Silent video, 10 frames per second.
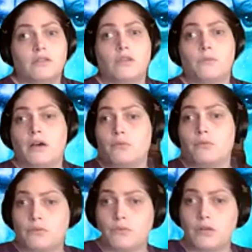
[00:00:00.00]
you might
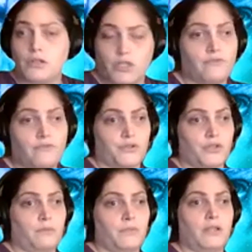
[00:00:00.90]
want to watch out for
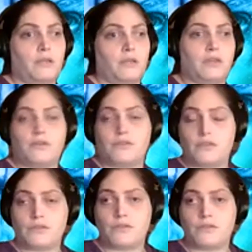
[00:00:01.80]
somebody because
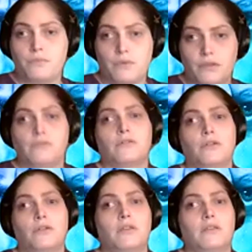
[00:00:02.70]
this is what they're
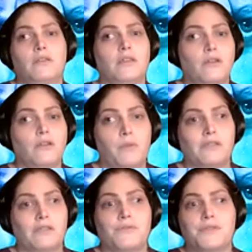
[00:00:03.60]
doing. It don't
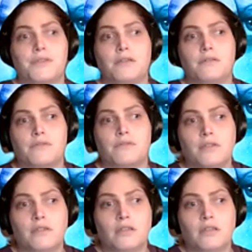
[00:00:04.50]
make no sense.